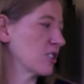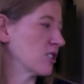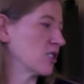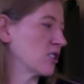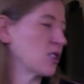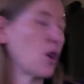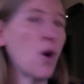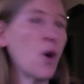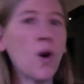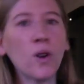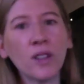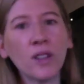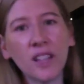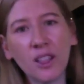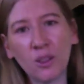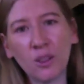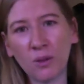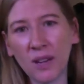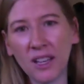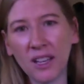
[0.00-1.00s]
totally
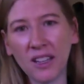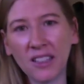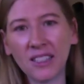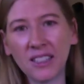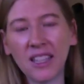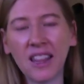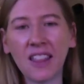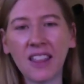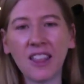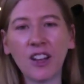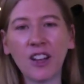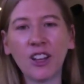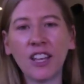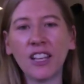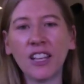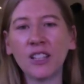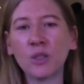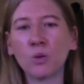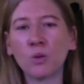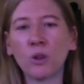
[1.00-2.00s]
thrilled that their
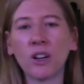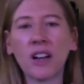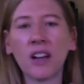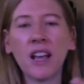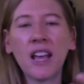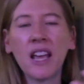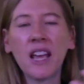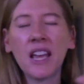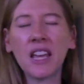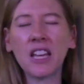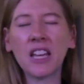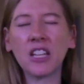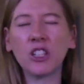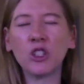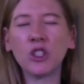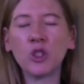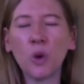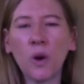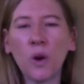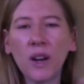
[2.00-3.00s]
kids were
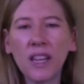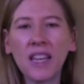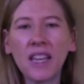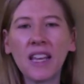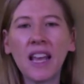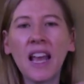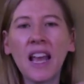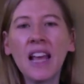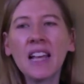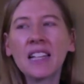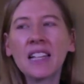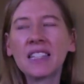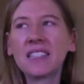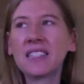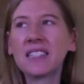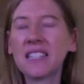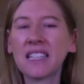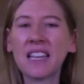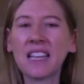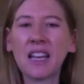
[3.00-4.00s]
enjoying
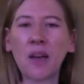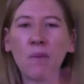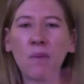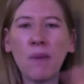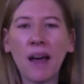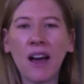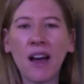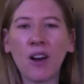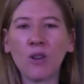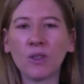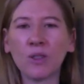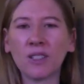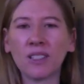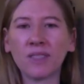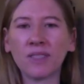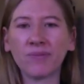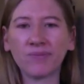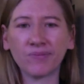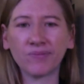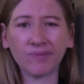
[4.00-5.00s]
singing about
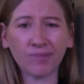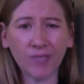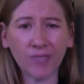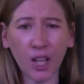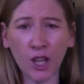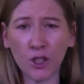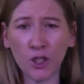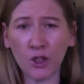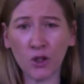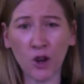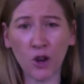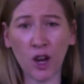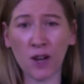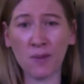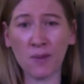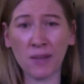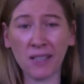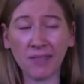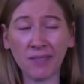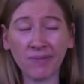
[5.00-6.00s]

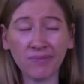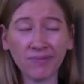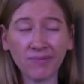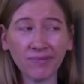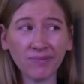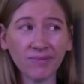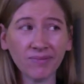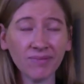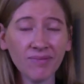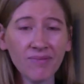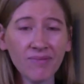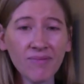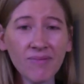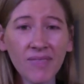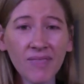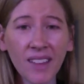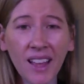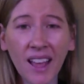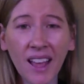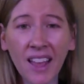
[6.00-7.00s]
astronomy.
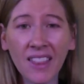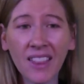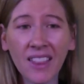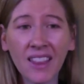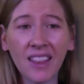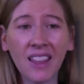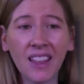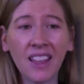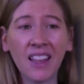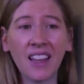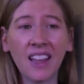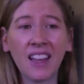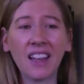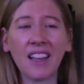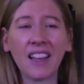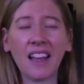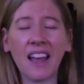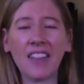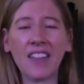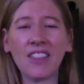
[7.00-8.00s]
And
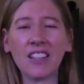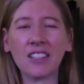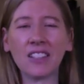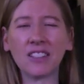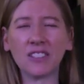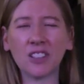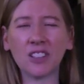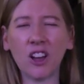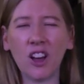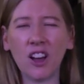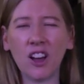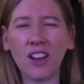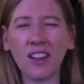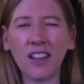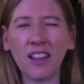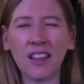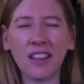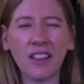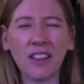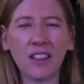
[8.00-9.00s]
and this song,
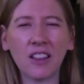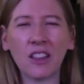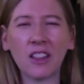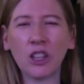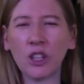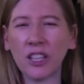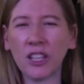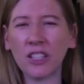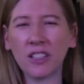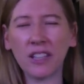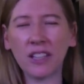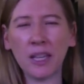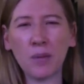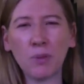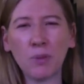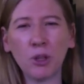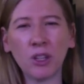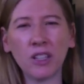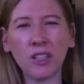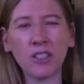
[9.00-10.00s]
it, looking keep
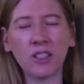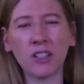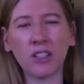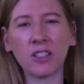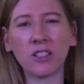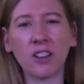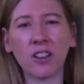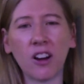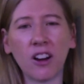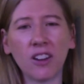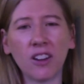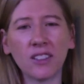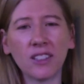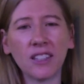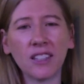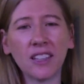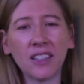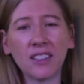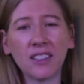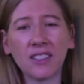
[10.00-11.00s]
looking to the stars
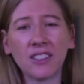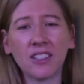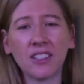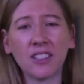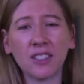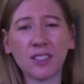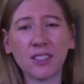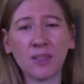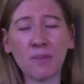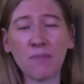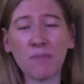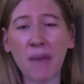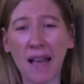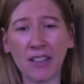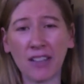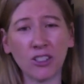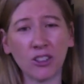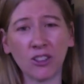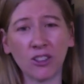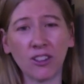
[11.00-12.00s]
is just
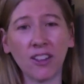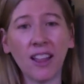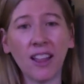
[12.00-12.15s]
magical.